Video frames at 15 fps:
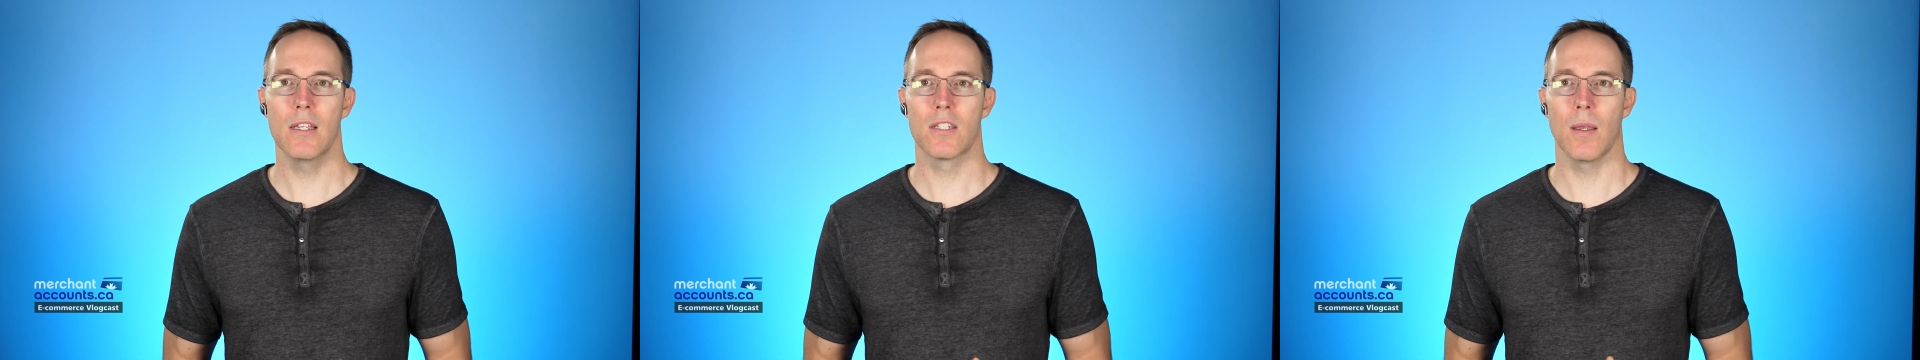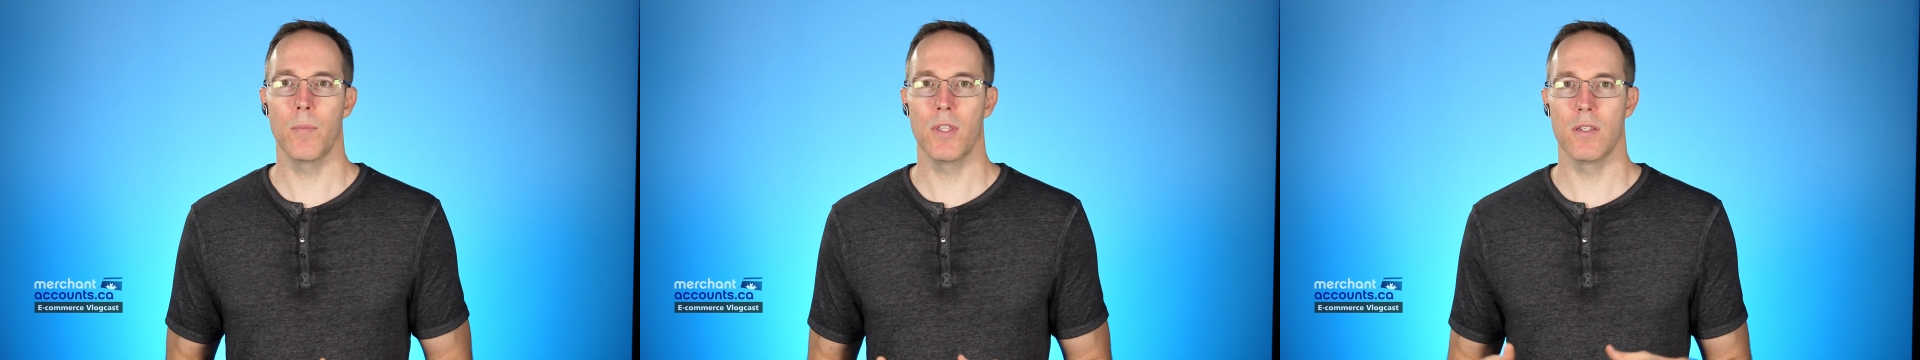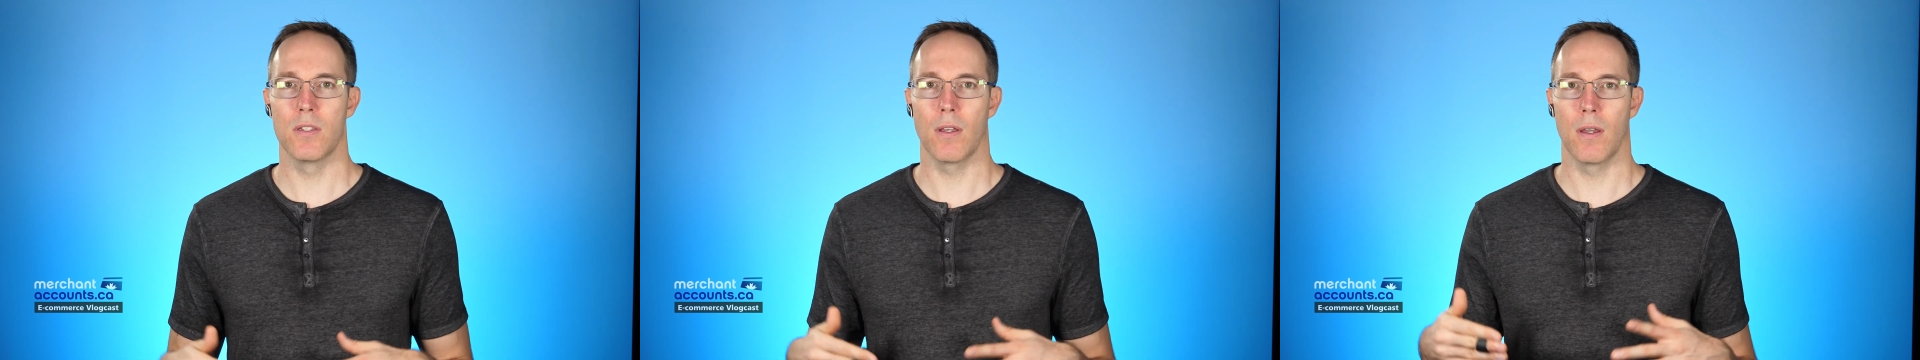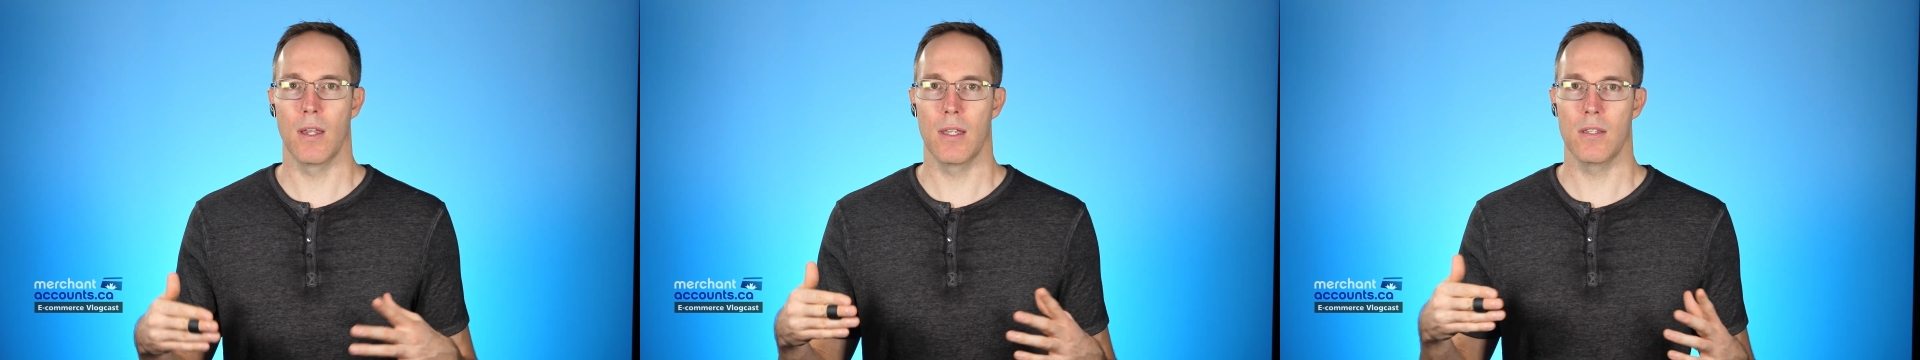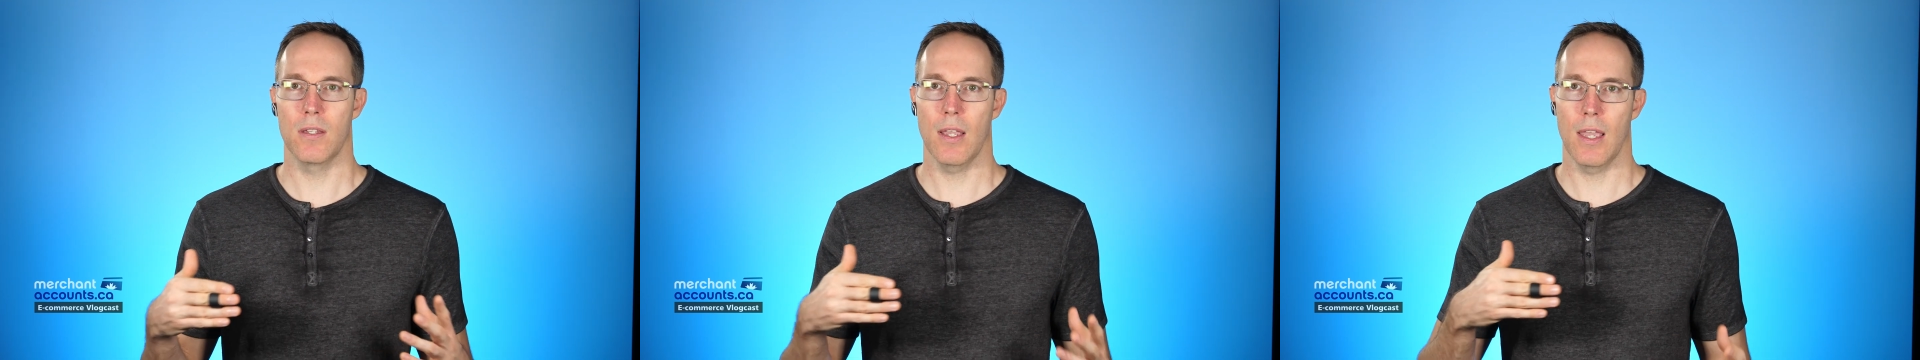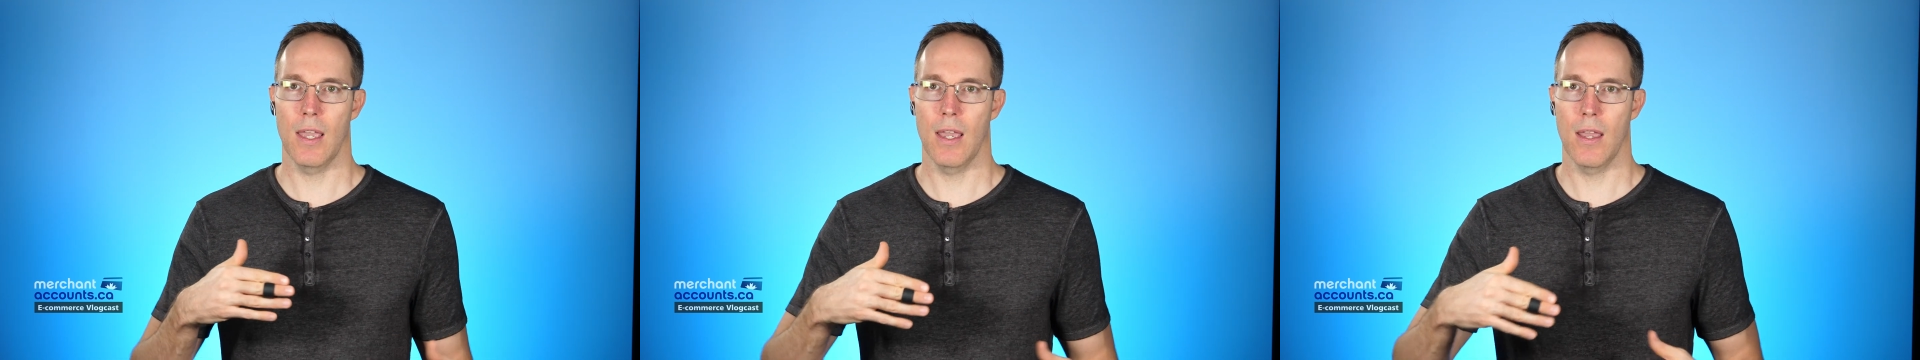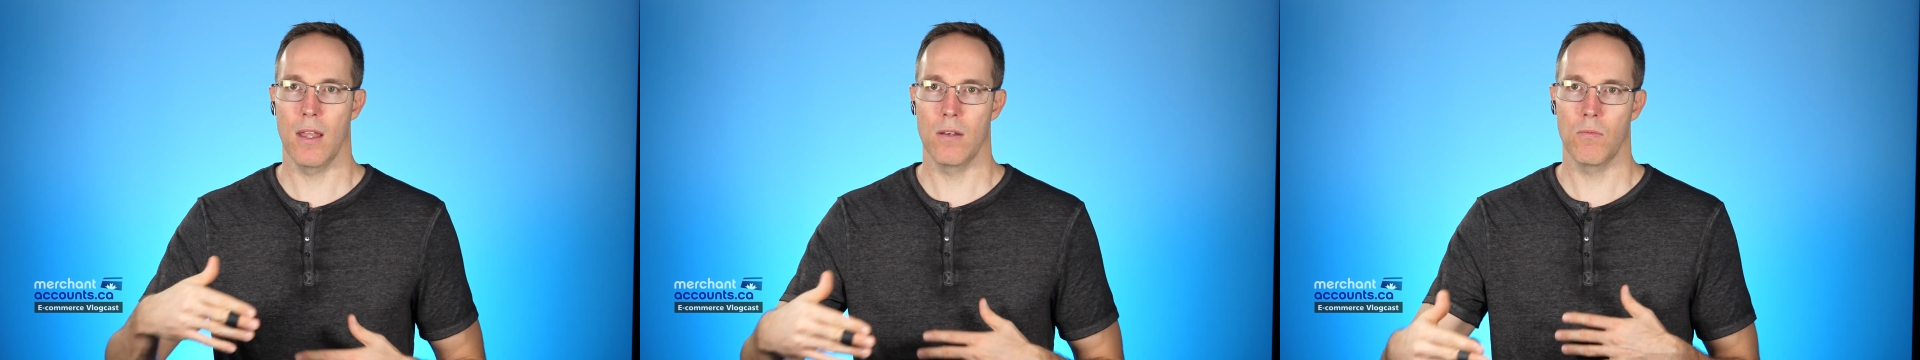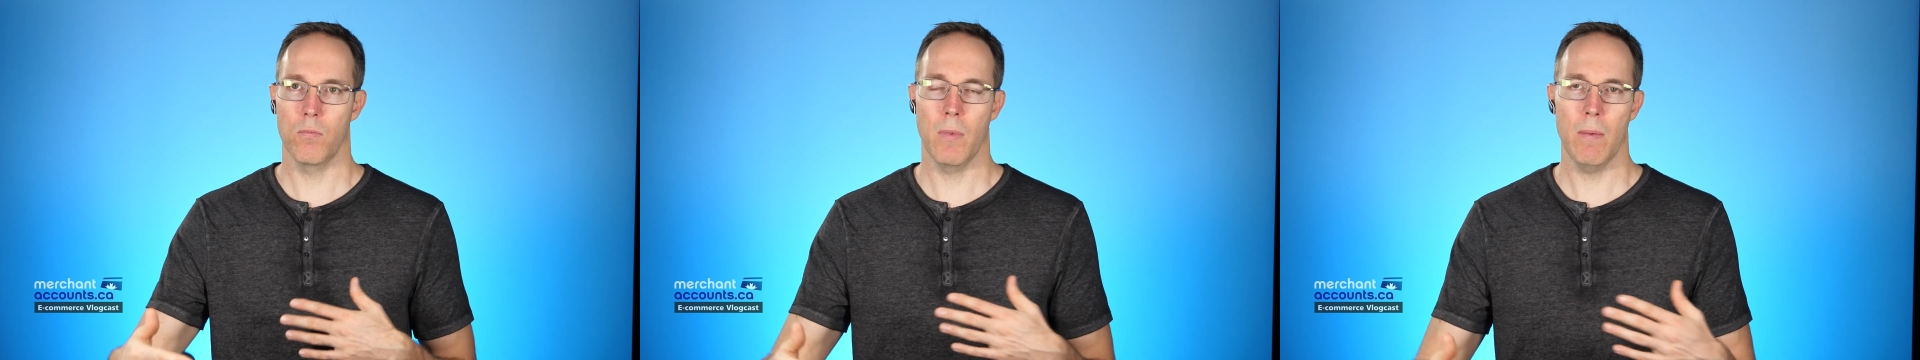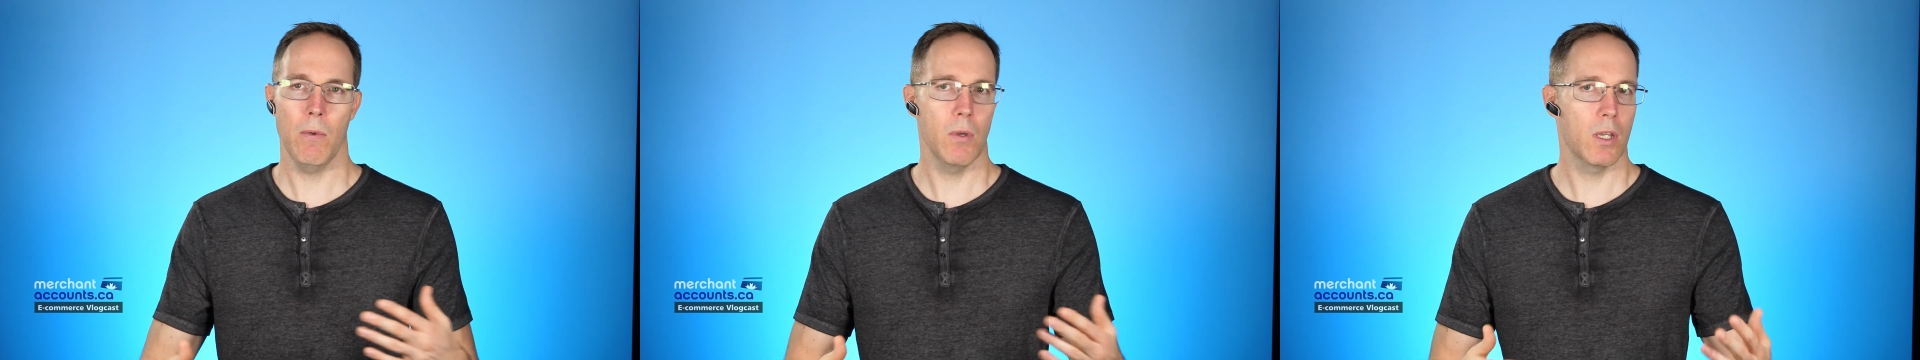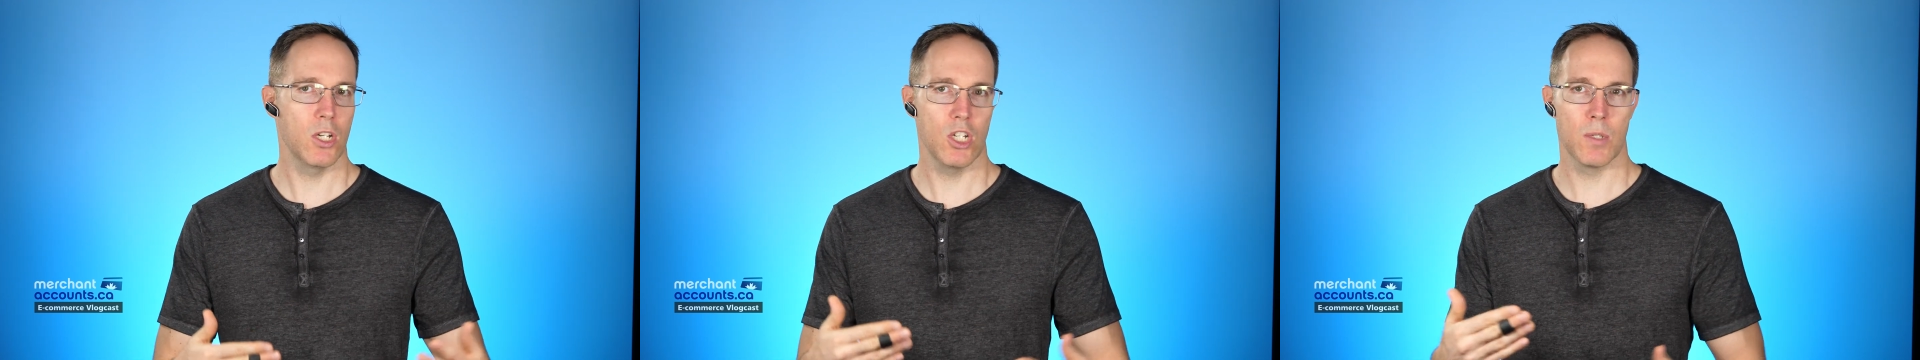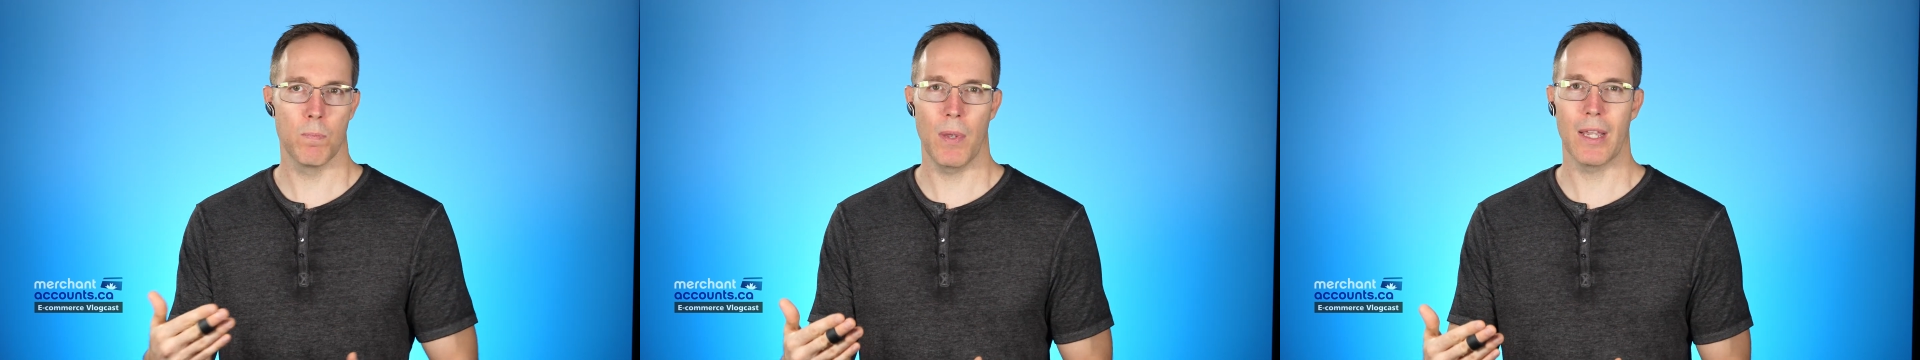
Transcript: some designs and maybe we could just